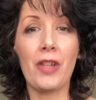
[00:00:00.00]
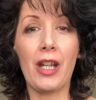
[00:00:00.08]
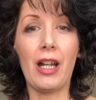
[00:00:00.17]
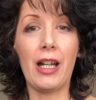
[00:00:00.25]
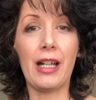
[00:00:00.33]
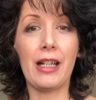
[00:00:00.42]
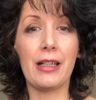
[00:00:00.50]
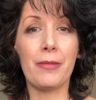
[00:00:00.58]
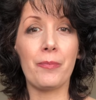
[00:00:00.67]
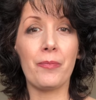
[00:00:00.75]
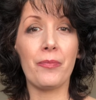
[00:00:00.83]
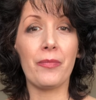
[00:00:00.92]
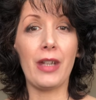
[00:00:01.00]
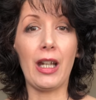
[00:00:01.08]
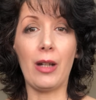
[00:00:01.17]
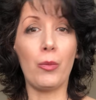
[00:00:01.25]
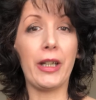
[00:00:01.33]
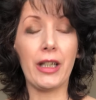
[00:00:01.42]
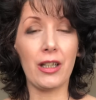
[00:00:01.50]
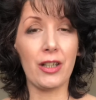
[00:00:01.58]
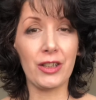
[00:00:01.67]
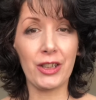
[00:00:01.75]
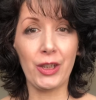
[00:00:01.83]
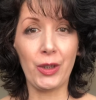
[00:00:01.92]
and we can
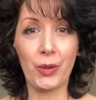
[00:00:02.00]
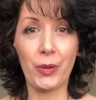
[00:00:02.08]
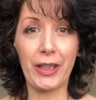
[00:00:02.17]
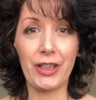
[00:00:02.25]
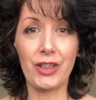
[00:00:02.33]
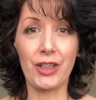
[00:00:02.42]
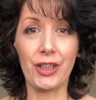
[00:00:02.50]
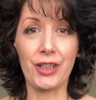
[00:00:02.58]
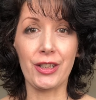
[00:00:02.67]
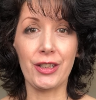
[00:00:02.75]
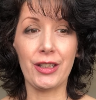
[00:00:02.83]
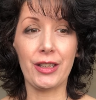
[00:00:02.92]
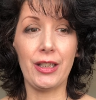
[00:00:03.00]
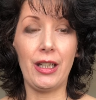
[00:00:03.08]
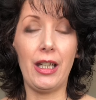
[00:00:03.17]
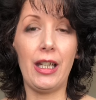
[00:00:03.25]
answer your questions.